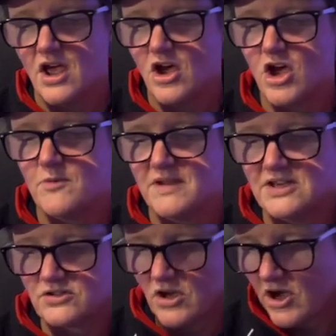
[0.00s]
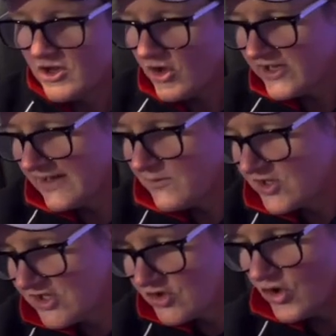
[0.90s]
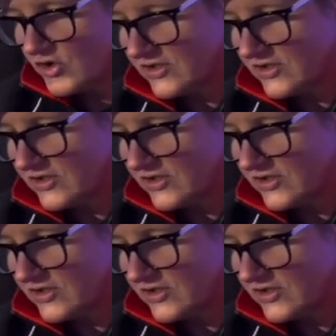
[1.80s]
I like it because it's got